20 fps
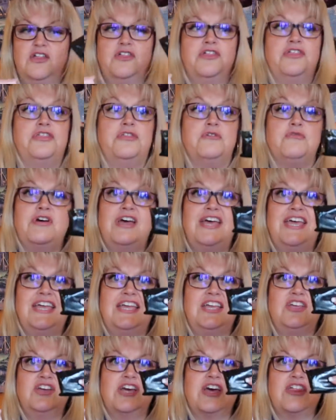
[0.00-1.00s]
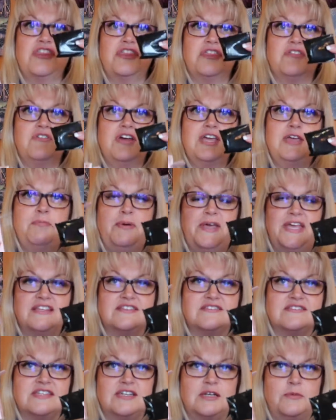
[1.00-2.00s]
3. You get 3
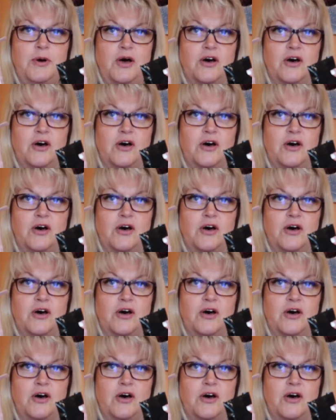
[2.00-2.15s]
pins in a